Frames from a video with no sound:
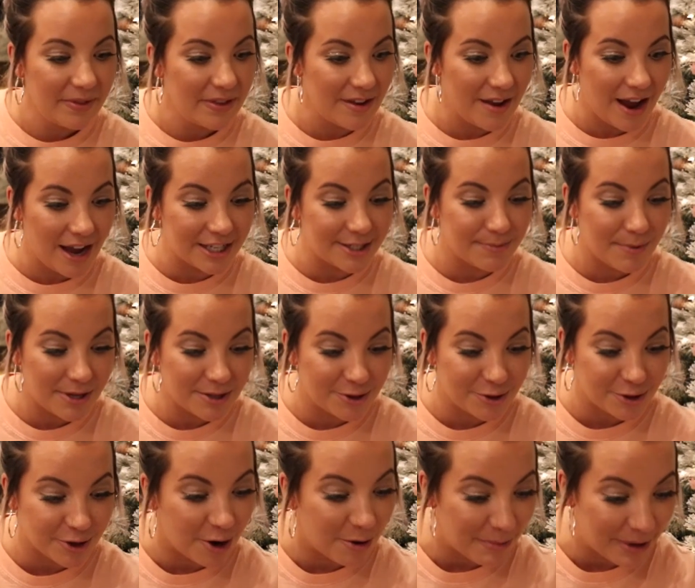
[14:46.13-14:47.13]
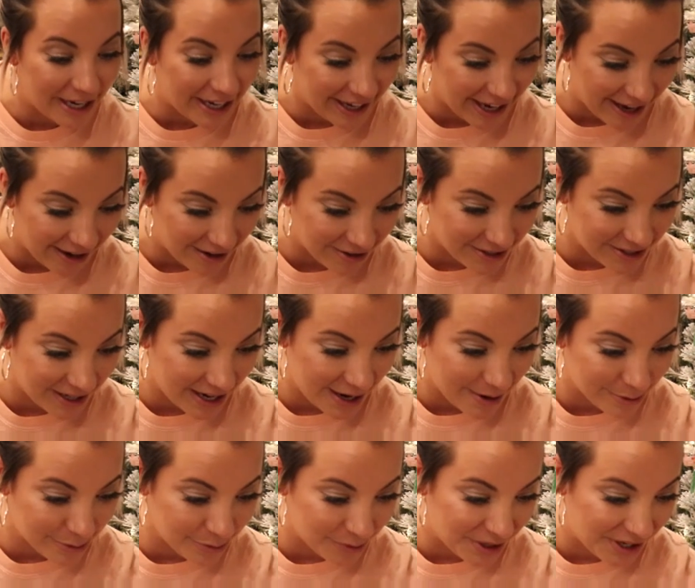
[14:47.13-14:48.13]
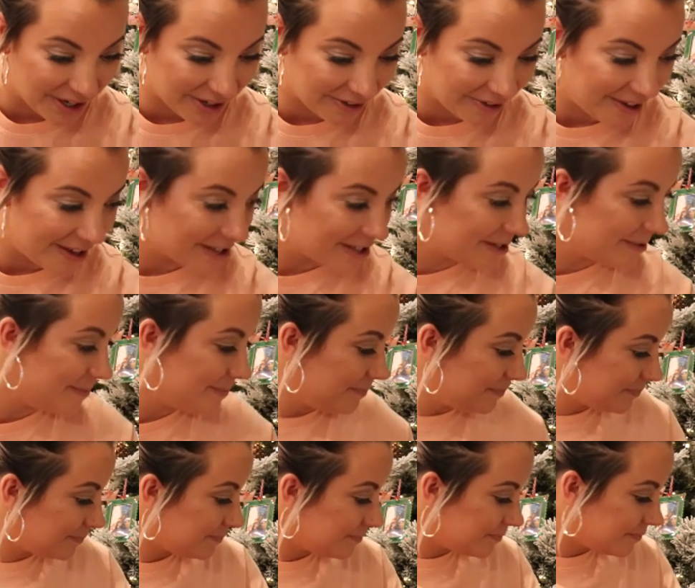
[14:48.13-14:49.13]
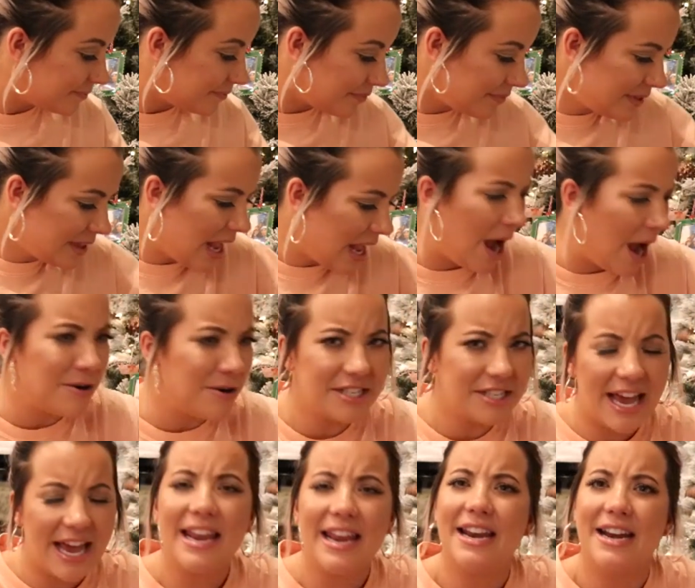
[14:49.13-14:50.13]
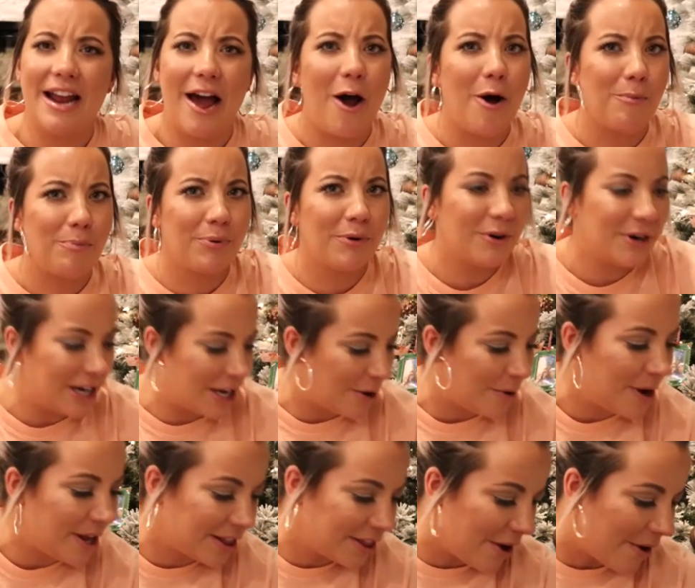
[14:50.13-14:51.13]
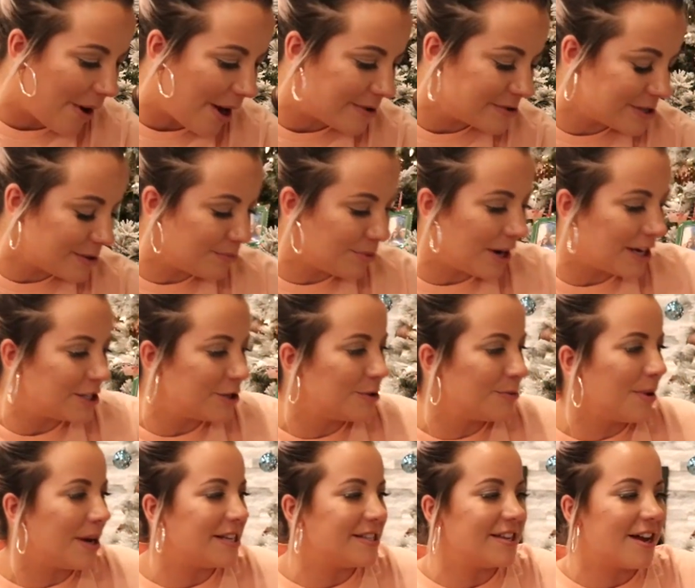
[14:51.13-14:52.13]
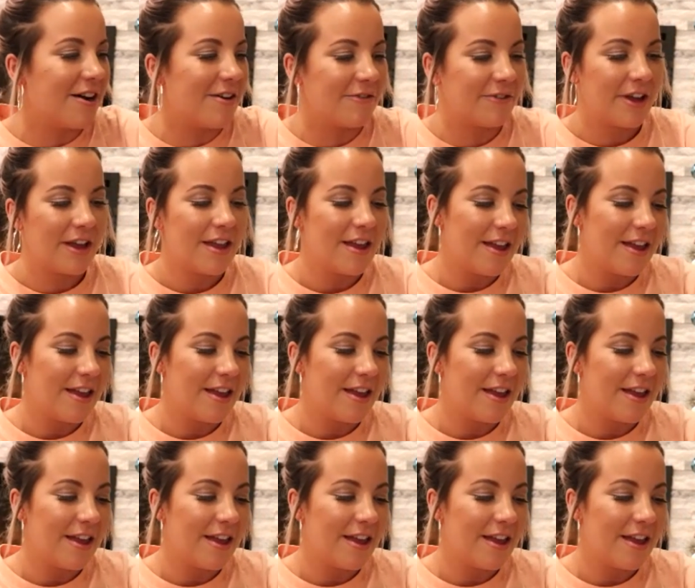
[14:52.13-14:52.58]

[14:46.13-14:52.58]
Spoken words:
I smelled so many candles today. It was ridiculous. I was in and out pretty quick though. I was impressed with myself.